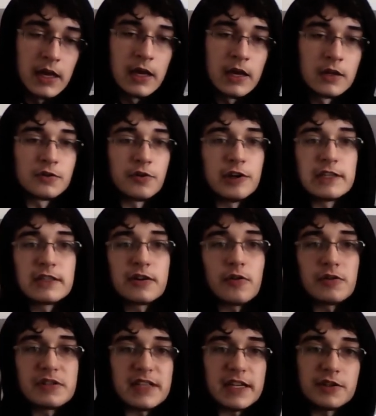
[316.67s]
So it's
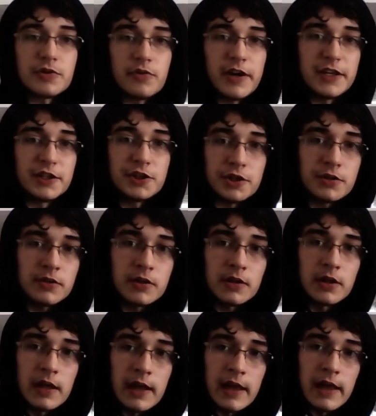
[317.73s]
called saturation.
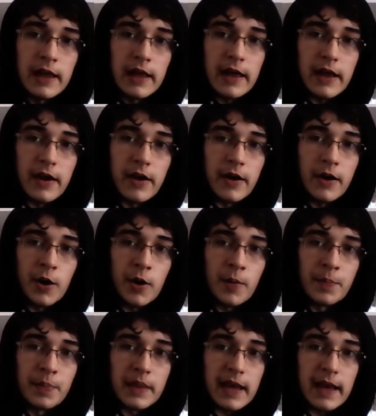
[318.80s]

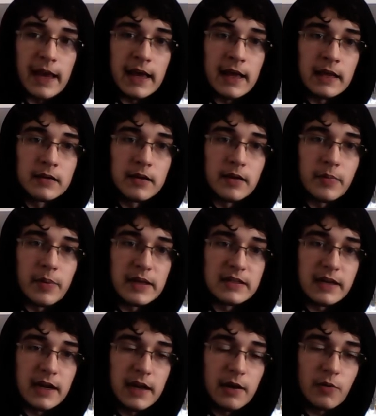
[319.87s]
And
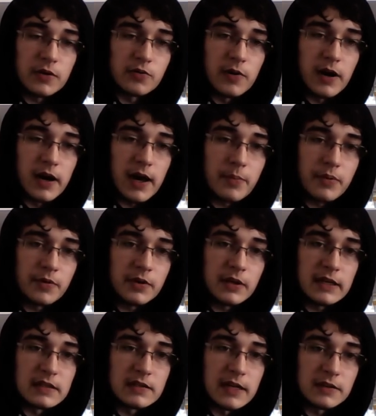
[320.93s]
basically what will happen
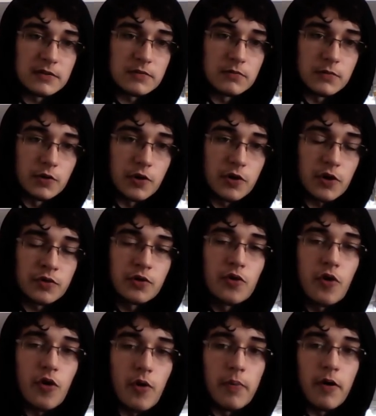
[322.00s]
is that you can't go
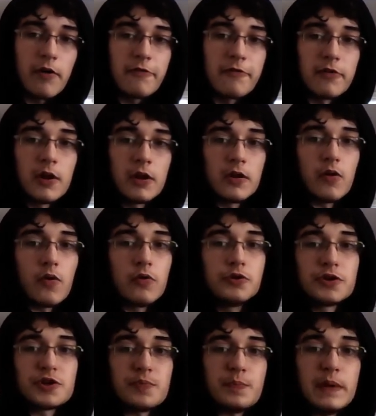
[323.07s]
above. All the
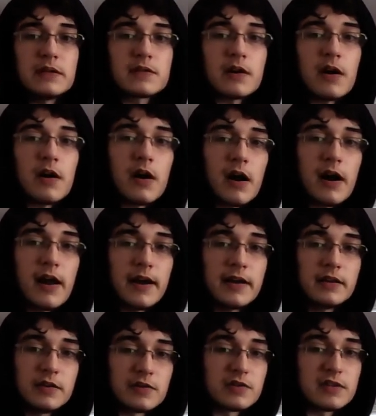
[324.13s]
spins are aligned
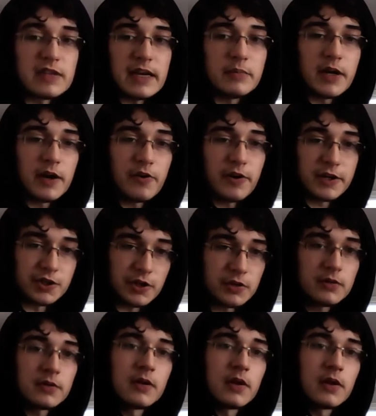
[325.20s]
in the same direction.